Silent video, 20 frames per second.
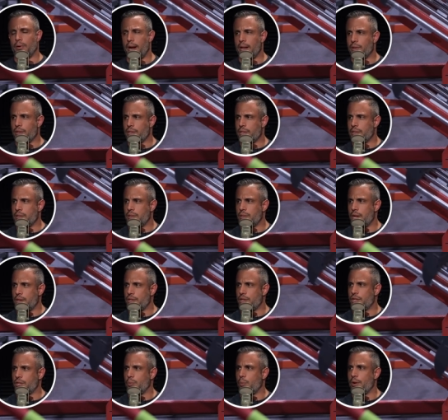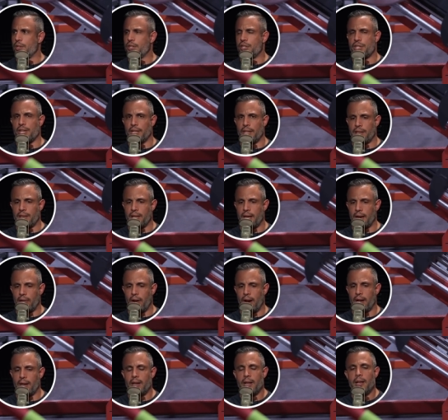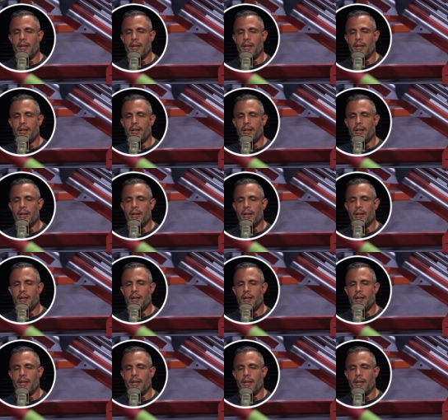right? That's just one silly thing, right?